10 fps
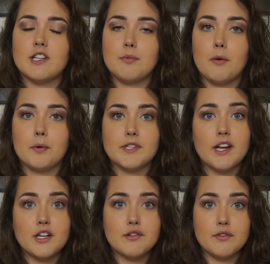small
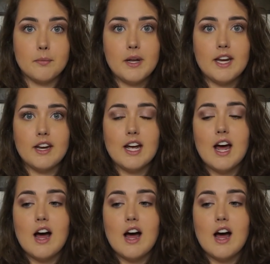percentage for me,